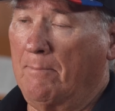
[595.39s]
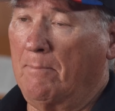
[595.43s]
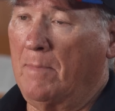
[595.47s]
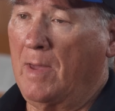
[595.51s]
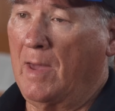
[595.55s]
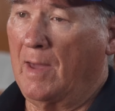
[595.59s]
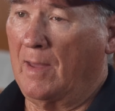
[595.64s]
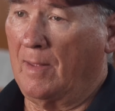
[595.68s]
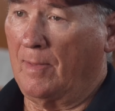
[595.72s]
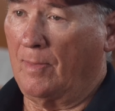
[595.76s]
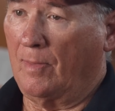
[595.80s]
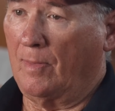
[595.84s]

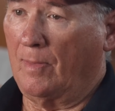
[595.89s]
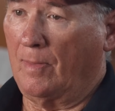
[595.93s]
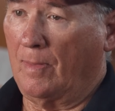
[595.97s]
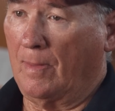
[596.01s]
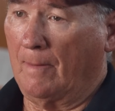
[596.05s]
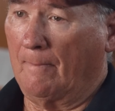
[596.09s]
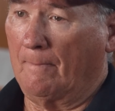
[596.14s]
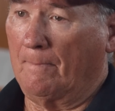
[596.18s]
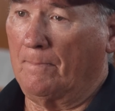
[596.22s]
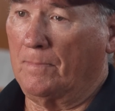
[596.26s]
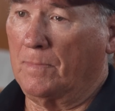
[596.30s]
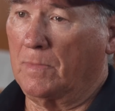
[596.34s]
met
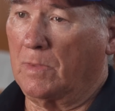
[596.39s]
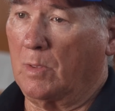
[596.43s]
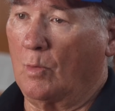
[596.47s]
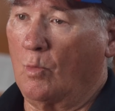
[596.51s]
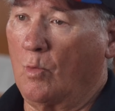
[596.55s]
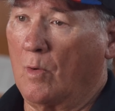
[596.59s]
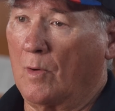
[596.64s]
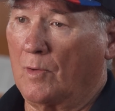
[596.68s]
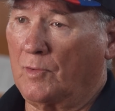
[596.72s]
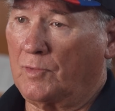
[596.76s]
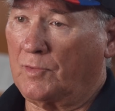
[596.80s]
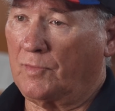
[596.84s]
the
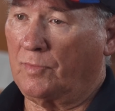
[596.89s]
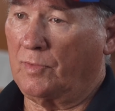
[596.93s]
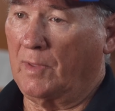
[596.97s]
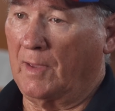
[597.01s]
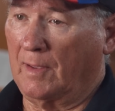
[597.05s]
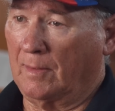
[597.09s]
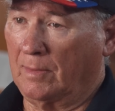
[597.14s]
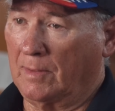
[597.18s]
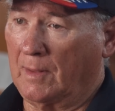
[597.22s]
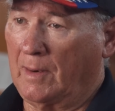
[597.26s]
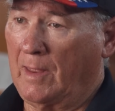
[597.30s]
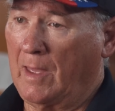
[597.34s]
worst
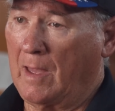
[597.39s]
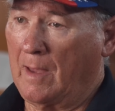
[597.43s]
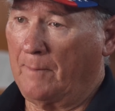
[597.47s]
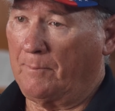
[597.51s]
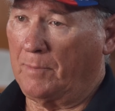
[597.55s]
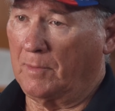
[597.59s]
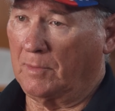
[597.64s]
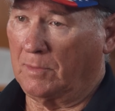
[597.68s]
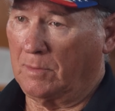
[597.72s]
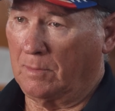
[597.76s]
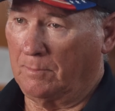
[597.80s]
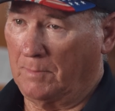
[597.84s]
thing that
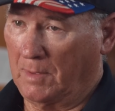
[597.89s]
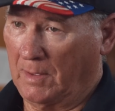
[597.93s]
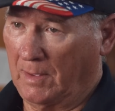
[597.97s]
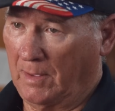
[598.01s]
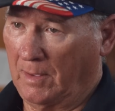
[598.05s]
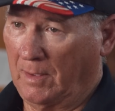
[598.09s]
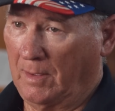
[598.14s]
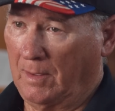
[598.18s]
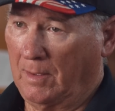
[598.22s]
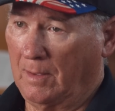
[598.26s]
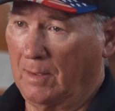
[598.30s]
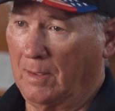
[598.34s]
happened to
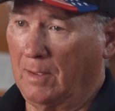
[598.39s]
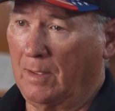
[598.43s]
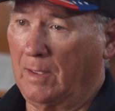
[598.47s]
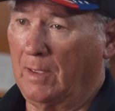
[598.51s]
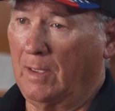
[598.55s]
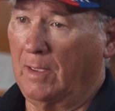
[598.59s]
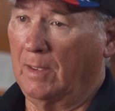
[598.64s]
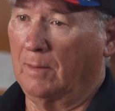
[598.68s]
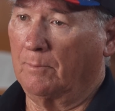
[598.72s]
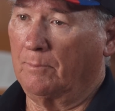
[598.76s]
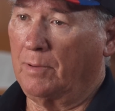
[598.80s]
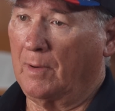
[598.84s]
me
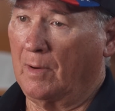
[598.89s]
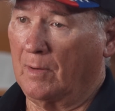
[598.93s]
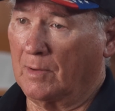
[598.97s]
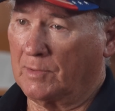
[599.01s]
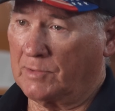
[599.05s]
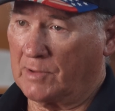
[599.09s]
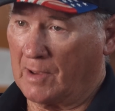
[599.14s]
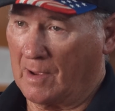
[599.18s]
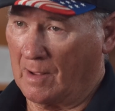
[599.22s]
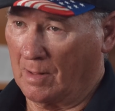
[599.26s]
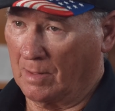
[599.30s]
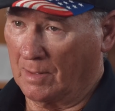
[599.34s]
in
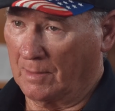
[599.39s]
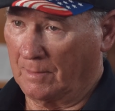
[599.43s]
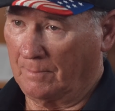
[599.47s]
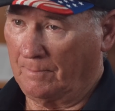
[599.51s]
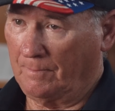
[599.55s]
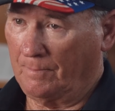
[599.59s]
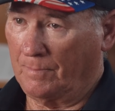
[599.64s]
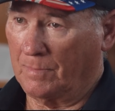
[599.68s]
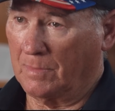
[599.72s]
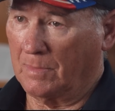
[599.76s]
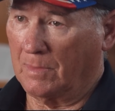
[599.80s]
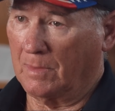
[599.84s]
Parris
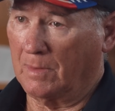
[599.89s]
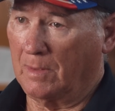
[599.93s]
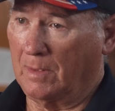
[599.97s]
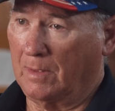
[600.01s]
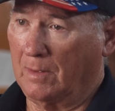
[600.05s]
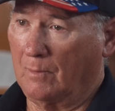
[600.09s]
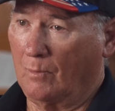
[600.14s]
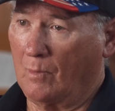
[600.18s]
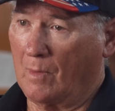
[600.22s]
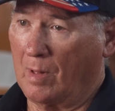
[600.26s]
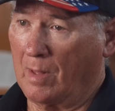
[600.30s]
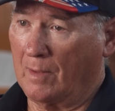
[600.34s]
Island
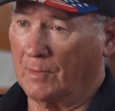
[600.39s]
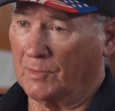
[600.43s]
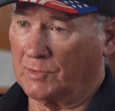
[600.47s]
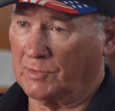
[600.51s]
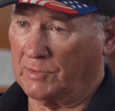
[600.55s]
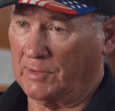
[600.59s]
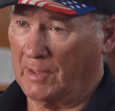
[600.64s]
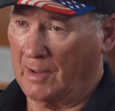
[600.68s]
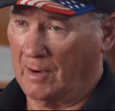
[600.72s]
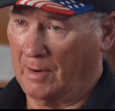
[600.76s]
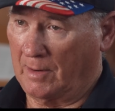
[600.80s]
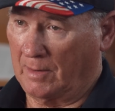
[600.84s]
while I was
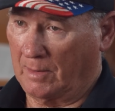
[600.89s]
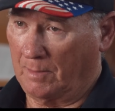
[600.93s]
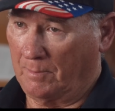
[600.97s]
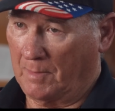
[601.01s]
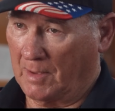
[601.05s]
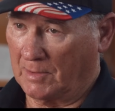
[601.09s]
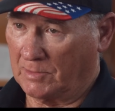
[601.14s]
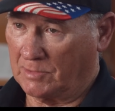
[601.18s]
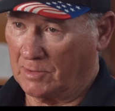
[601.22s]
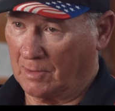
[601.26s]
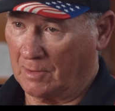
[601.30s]
standing in the mess